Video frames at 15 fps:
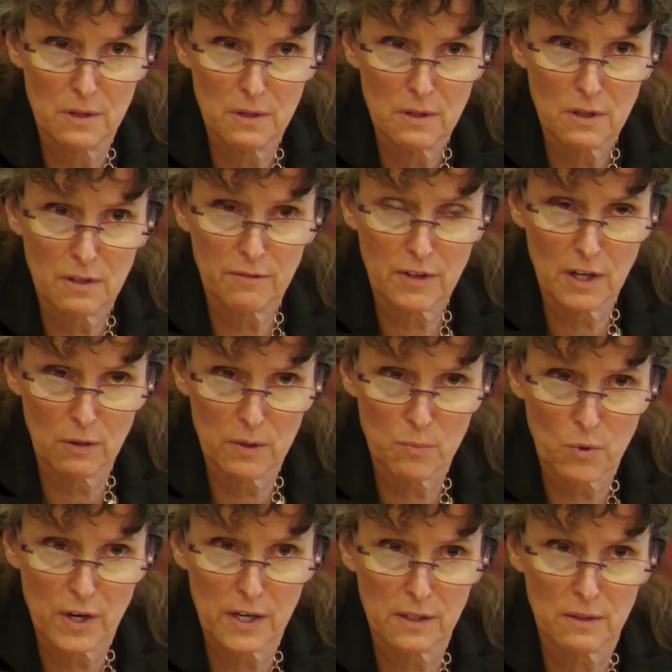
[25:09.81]
They told me
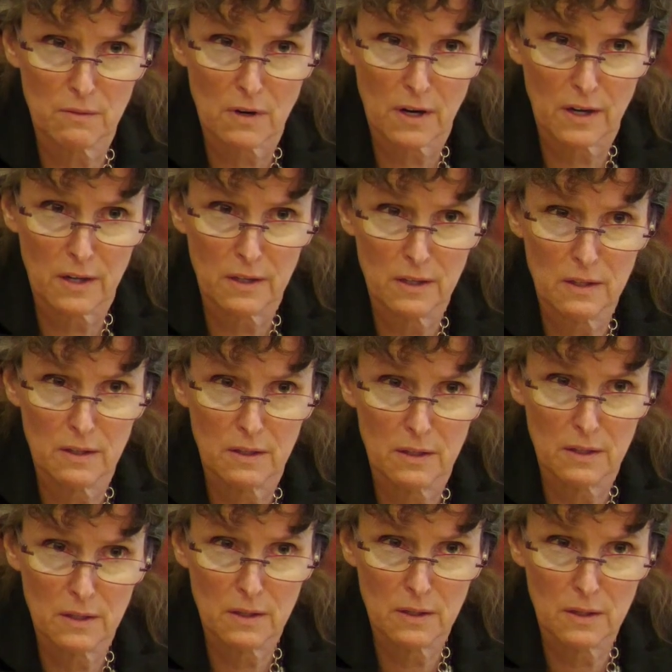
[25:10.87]
that he was
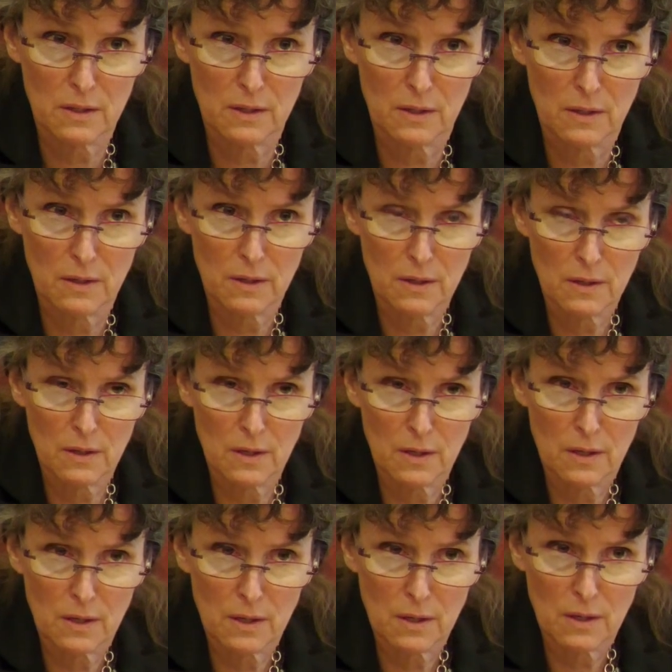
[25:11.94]
wanted for questioning,
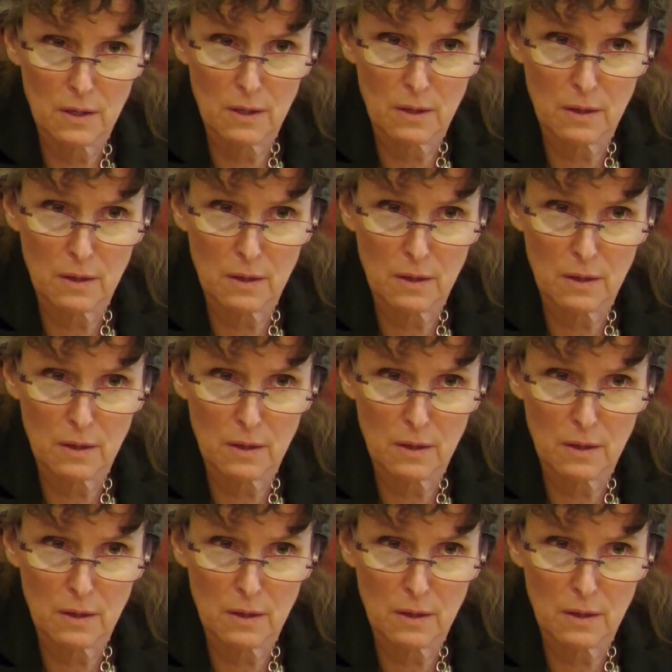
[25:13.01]
I believe,